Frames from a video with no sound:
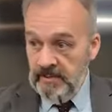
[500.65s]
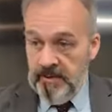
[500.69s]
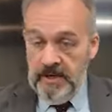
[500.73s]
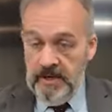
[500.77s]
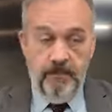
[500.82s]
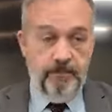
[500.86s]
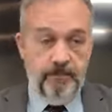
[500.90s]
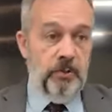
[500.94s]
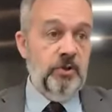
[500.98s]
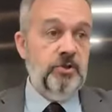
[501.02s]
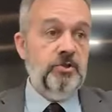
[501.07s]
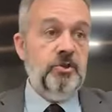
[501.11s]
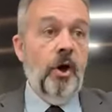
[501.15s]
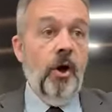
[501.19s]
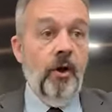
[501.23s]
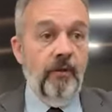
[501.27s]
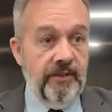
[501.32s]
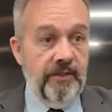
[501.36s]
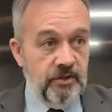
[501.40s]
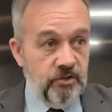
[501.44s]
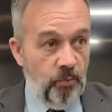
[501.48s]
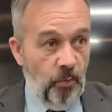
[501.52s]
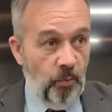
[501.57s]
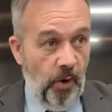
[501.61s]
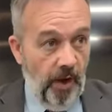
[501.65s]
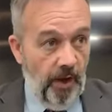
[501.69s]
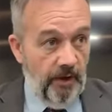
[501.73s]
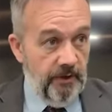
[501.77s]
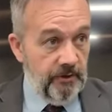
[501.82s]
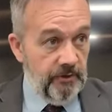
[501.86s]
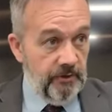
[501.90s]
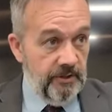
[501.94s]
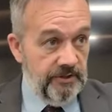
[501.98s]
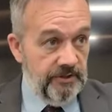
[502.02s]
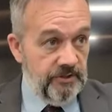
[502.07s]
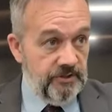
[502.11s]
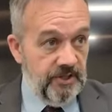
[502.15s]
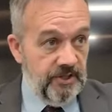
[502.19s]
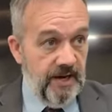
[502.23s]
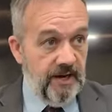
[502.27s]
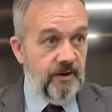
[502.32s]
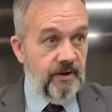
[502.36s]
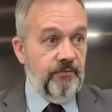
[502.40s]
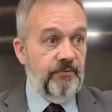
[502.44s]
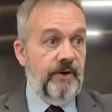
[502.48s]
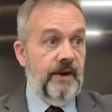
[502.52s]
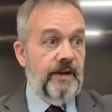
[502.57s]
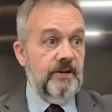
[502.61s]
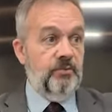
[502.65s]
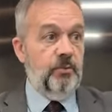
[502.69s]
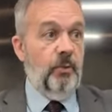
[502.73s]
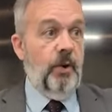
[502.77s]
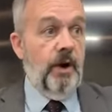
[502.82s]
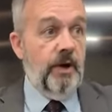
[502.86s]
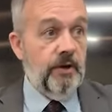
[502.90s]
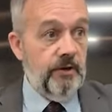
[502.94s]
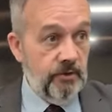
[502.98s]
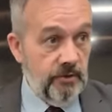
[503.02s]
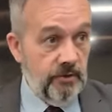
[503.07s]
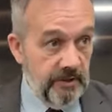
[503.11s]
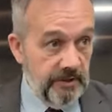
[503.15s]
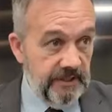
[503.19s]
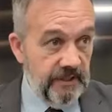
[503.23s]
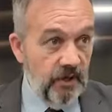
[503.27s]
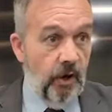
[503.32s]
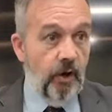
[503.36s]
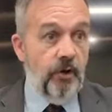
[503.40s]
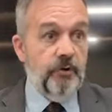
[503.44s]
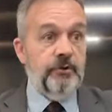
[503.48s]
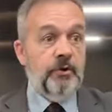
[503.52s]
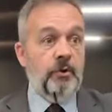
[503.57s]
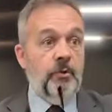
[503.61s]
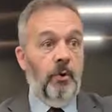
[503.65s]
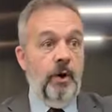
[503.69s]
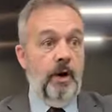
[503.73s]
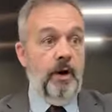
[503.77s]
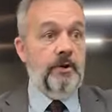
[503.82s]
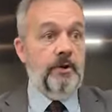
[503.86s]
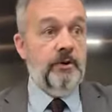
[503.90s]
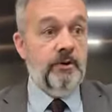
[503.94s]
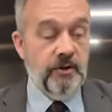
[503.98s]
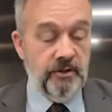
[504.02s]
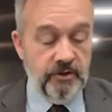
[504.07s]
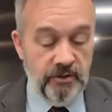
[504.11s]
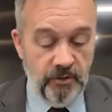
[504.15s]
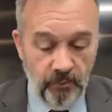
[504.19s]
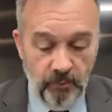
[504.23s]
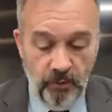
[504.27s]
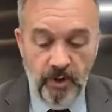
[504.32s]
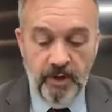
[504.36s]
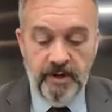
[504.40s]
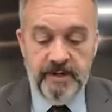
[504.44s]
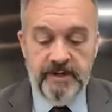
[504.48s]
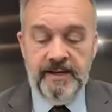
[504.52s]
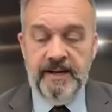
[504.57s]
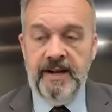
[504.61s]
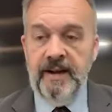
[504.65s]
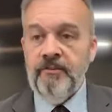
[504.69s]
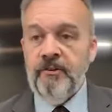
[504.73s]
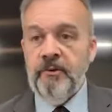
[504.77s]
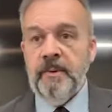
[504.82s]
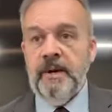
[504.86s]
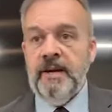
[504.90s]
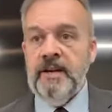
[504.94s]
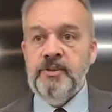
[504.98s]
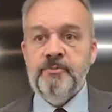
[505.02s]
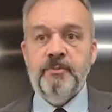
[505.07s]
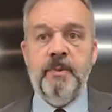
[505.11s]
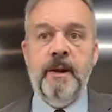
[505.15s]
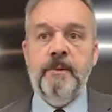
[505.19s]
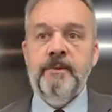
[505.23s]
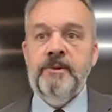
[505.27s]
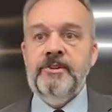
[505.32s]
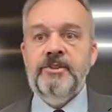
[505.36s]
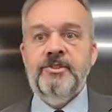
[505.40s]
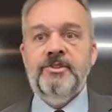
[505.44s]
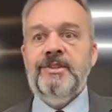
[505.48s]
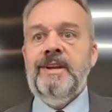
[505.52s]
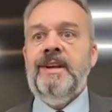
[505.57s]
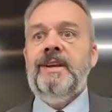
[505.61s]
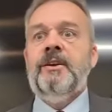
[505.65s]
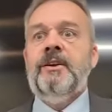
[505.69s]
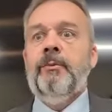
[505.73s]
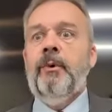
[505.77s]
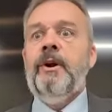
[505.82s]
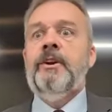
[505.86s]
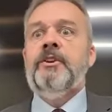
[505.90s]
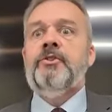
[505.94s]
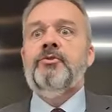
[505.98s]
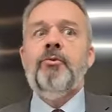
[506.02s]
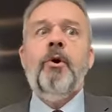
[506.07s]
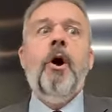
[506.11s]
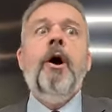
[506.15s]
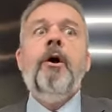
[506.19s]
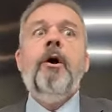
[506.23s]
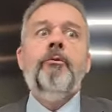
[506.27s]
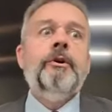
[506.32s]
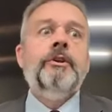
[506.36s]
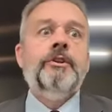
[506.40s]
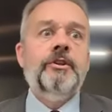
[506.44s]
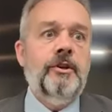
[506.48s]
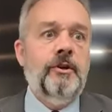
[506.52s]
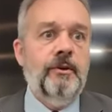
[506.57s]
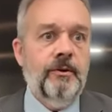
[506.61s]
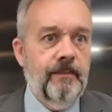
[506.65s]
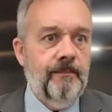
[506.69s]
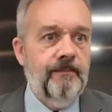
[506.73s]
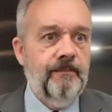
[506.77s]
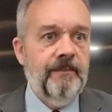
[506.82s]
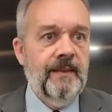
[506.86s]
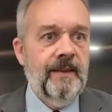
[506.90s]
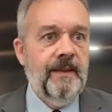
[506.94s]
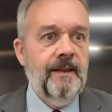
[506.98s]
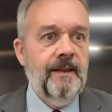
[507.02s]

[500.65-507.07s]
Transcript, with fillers: he puts all this water on the sacrifice, water on the altar, water on the wood, and everybody's probably just thinking, What is wrong with you?